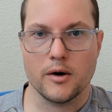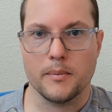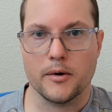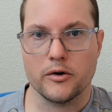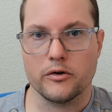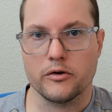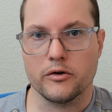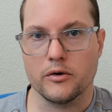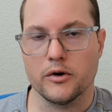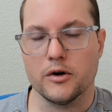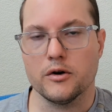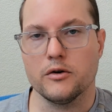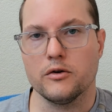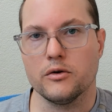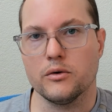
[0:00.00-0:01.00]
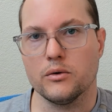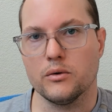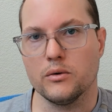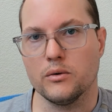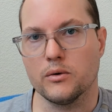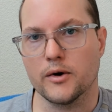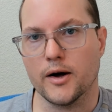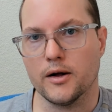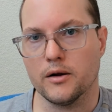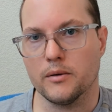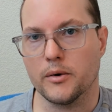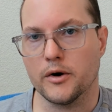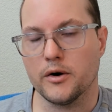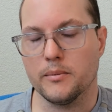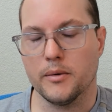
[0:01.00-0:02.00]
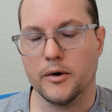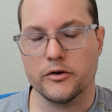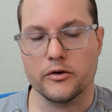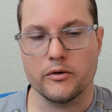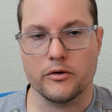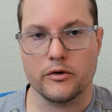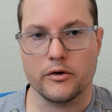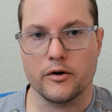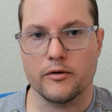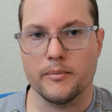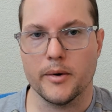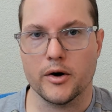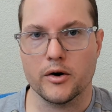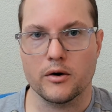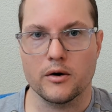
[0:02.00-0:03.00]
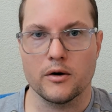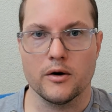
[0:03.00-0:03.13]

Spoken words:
I still need to calibrate a bunch of stuff better.